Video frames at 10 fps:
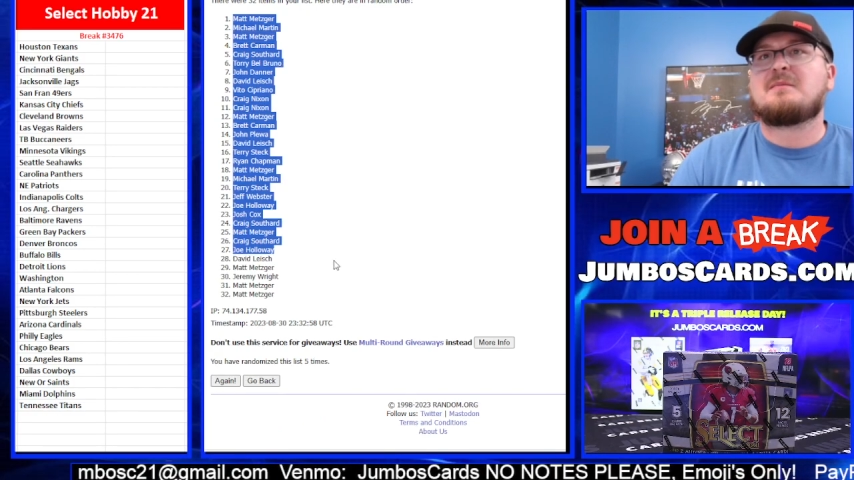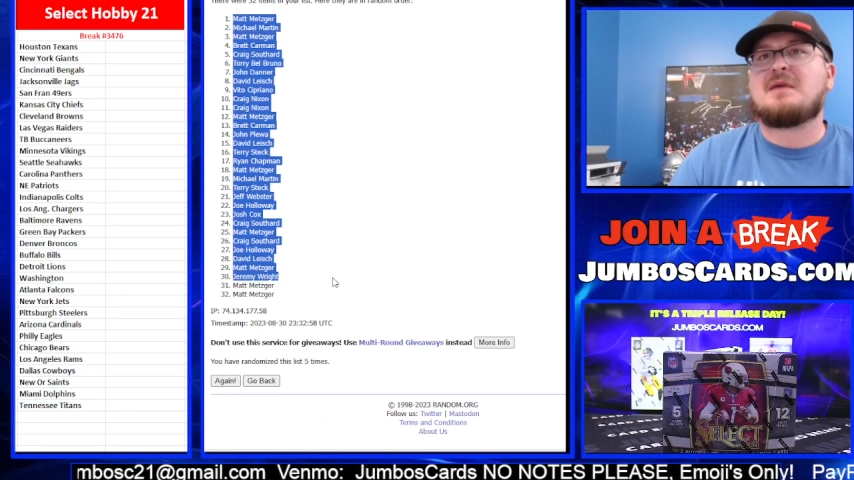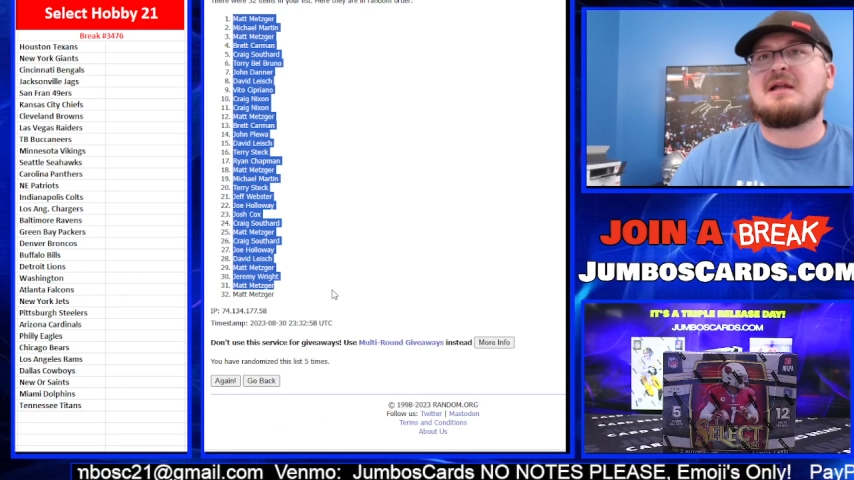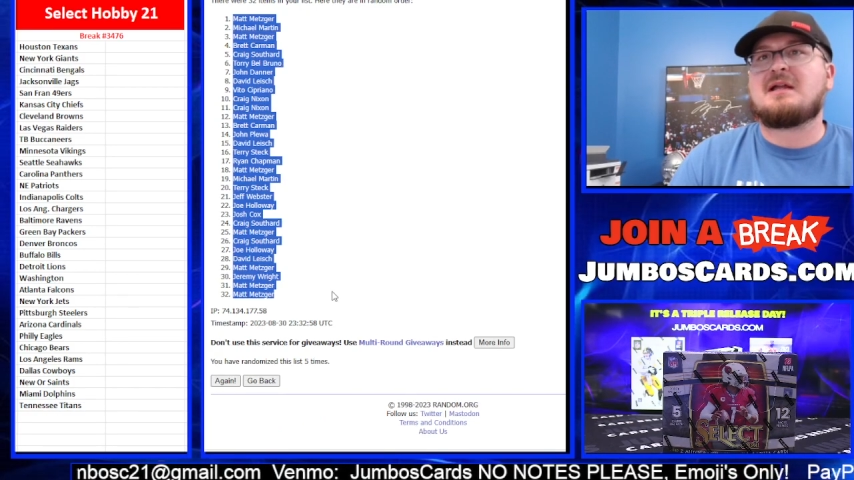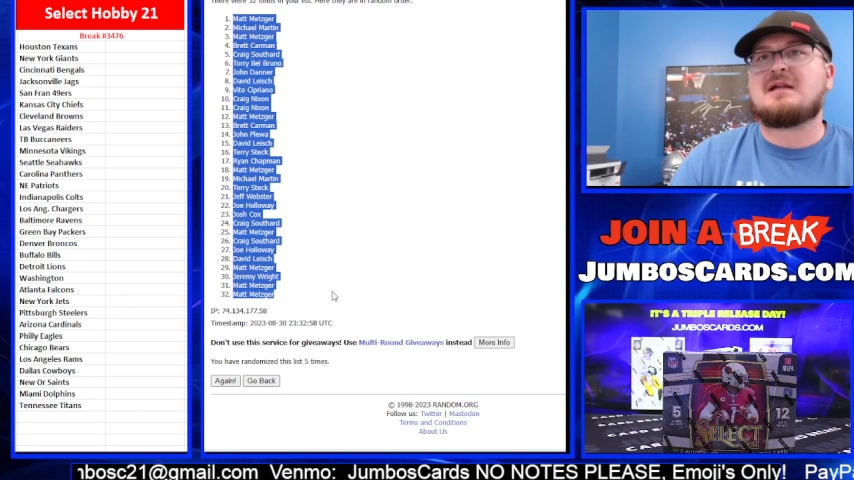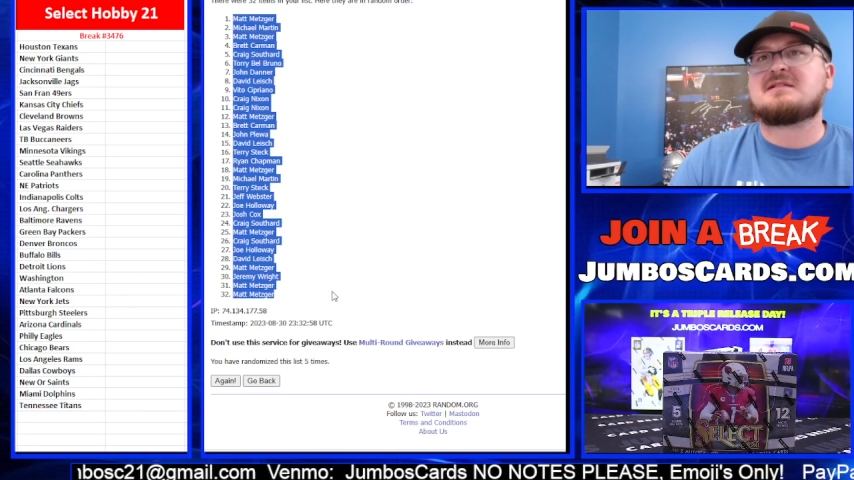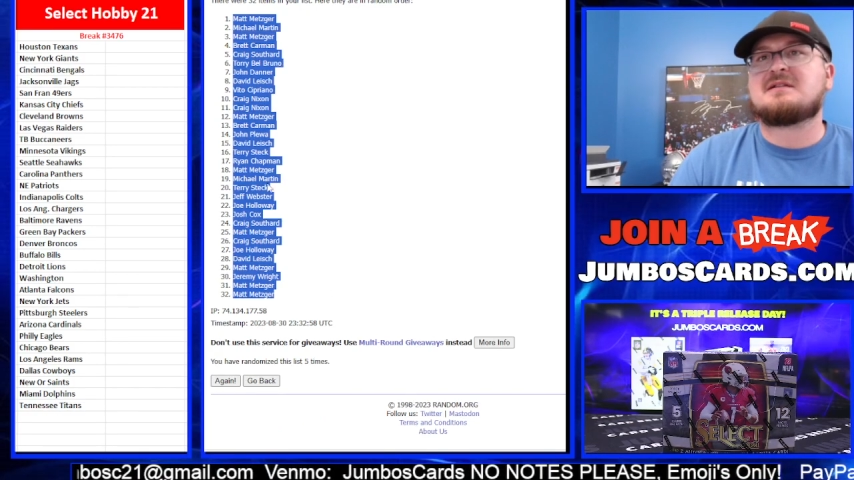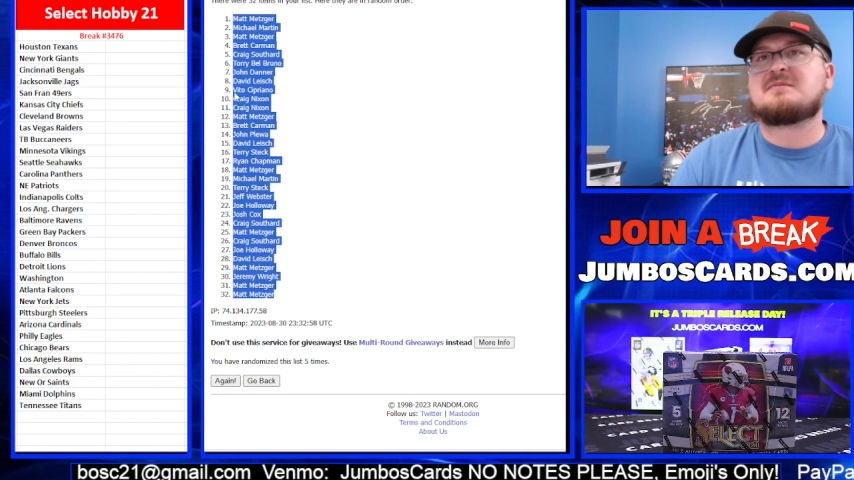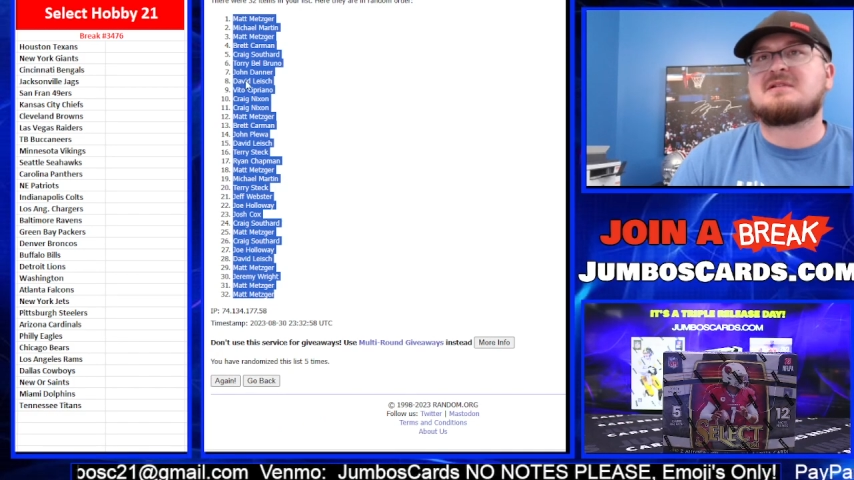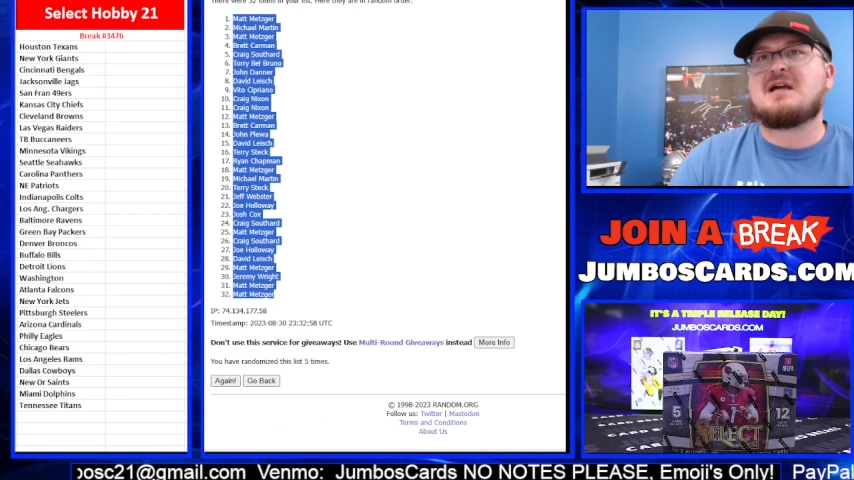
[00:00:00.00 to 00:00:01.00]
Matty Ice
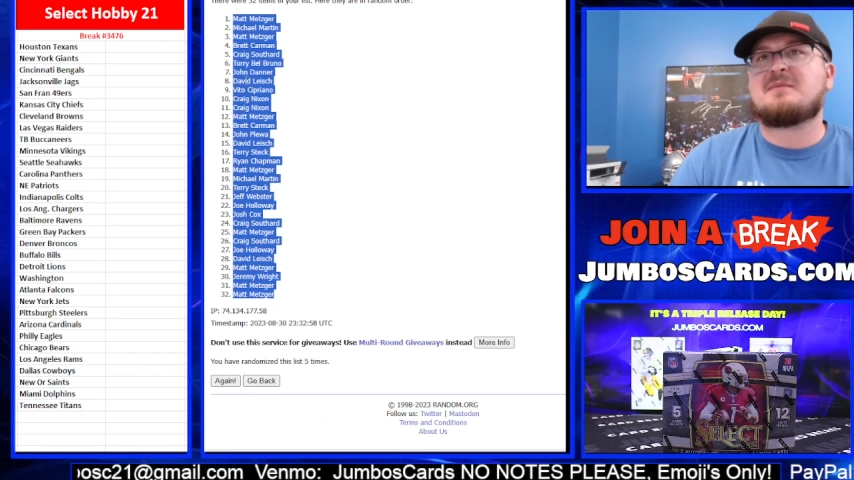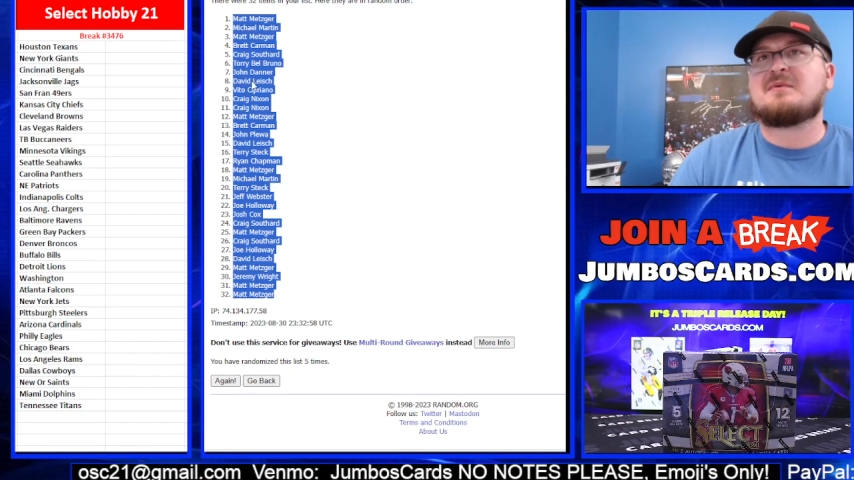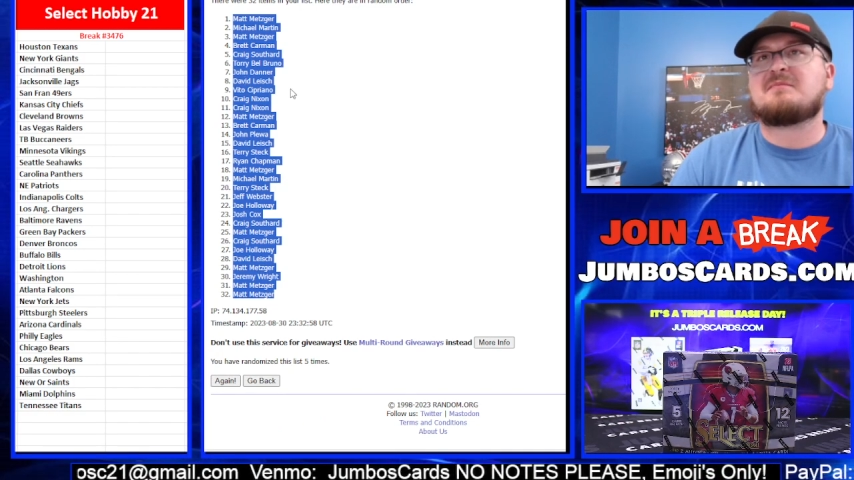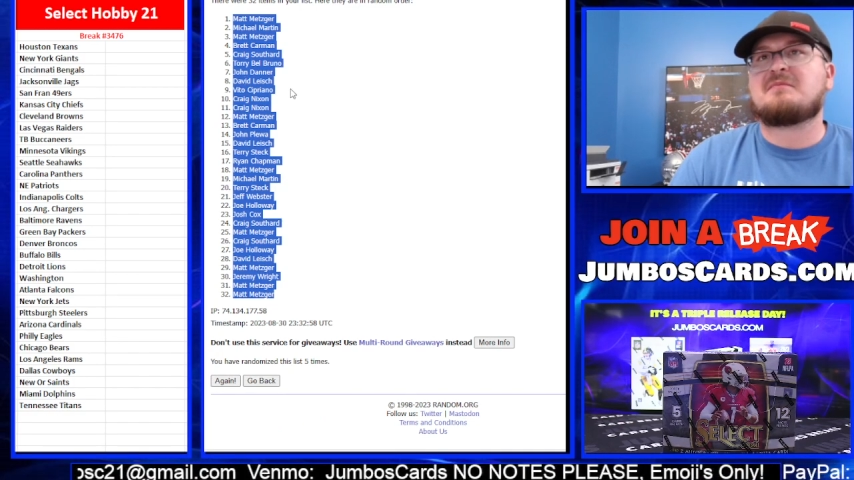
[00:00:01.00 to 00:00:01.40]
up top,